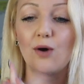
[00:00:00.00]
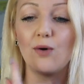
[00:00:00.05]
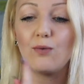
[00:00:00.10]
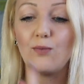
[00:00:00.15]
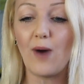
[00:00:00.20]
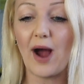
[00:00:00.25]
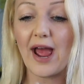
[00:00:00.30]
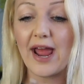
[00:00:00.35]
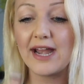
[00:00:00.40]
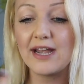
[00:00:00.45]

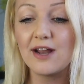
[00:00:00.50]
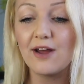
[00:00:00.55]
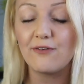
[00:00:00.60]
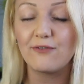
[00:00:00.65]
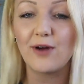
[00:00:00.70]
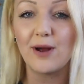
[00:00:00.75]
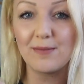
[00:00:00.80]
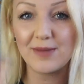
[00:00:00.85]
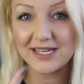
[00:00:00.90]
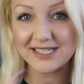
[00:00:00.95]
One
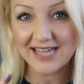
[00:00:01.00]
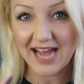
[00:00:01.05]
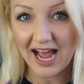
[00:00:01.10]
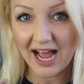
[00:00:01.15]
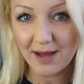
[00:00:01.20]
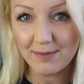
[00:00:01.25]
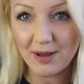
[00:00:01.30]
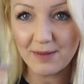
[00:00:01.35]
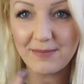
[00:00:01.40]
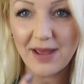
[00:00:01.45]
from
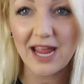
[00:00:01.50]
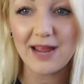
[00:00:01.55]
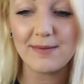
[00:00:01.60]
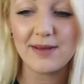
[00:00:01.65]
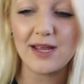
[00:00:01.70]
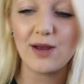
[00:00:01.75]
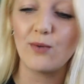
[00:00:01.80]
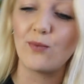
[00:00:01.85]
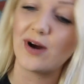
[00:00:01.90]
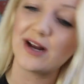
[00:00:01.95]
Dab
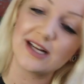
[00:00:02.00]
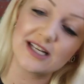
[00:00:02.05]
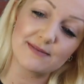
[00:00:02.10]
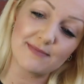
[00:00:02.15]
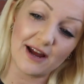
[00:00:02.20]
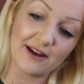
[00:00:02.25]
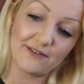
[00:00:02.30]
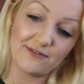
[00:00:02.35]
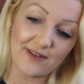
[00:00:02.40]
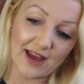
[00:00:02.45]
Baby. What is
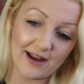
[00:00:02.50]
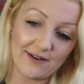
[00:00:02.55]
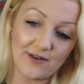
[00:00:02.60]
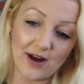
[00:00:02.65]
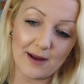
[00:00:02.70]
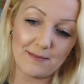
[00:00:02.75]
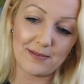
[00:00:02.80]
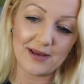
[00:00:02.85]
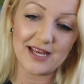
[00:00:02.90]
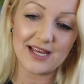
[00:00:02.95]
my
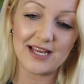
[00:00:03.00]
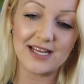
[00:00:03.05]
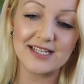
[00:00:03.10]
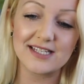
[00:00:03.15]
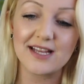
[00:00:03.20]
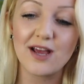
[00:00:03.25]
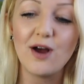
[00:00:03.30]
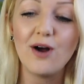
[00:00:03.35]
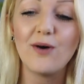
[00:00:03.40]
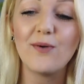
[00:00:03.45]
favorite
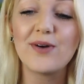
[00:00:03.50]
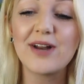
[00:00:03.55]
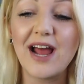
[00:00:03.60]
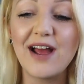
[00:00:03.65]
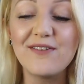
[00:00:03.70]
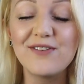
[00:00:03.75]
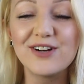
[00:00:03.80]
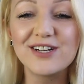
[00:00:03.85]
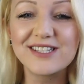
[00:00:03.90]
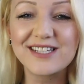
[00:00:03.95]
piece?
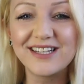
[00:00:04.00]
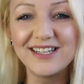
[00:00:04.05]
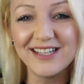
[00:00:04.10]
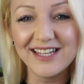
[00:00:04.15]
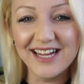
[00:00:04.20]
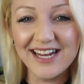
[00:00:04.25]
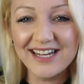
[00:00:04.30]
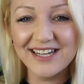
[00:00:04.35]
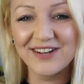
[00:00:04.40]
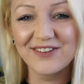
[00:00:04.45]
Whatever is
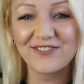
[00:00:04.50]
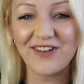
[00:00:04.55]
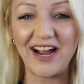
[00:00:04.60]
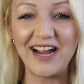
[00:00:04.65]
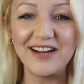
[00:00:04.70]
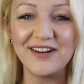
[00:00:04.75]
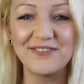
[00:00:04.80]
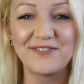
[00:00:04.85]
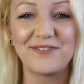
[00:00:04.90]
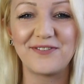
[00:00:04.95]
clean and
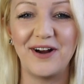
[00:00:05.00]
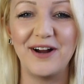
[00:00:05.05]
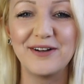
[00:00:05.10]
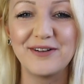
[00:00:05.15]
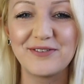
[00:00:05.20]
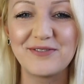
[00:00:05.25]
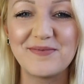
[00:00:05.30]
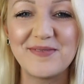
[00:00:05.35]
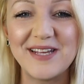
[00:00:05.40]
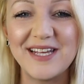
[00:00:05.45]
right in front
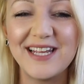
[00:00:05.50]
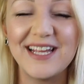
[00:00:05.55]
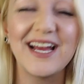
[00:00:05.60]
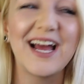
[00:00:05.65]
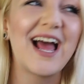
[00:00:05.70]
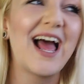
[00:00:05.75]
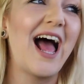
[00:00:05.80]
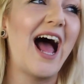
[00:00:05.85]
of me.